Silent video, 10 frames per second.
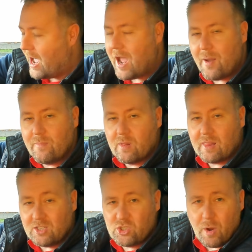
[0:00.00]

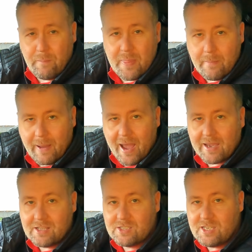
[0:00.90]
Let's jump in the
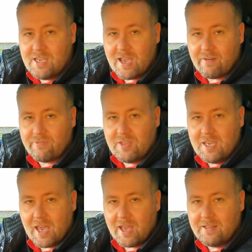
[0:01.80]
back and see if
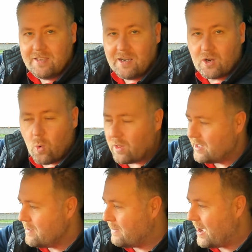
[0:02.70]
the interior quality
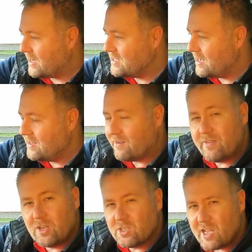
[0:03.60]
in the back's any
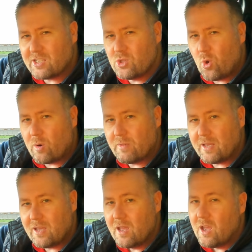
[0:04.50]
different, because that's
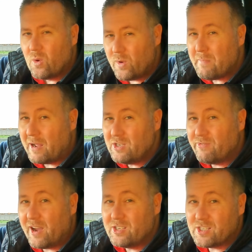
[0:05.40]
normally where
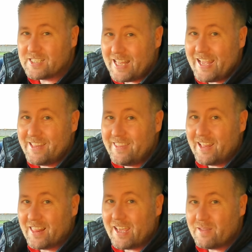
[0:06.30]
manufacturers tend to
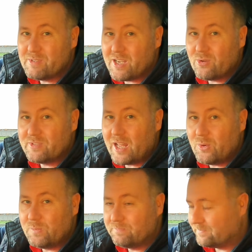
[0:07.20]
then let themselves
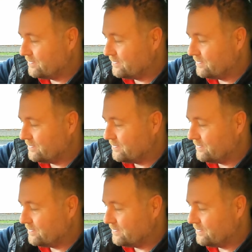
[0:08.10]
down.